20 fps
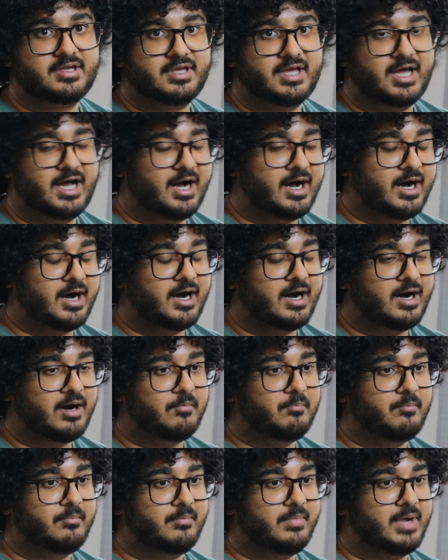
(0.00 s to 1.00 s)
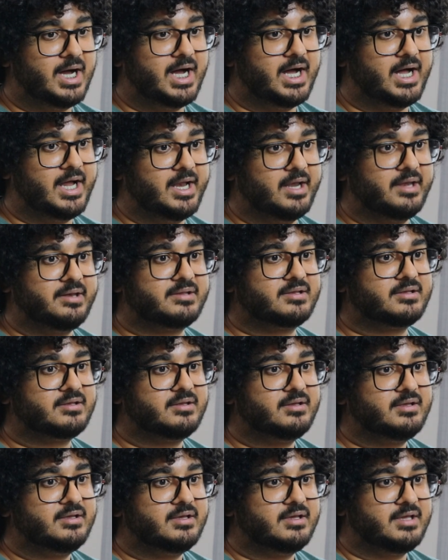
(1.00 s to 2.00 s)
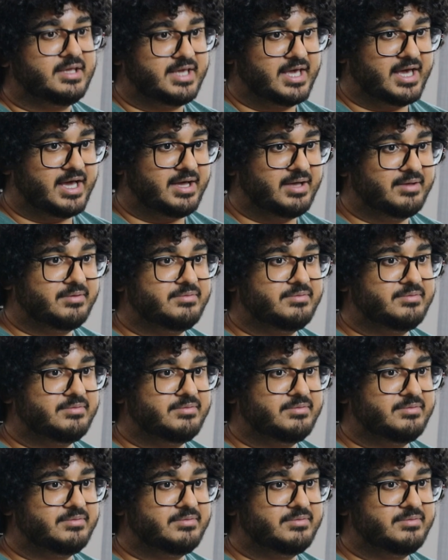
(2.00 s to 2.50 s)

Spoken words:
And yeah,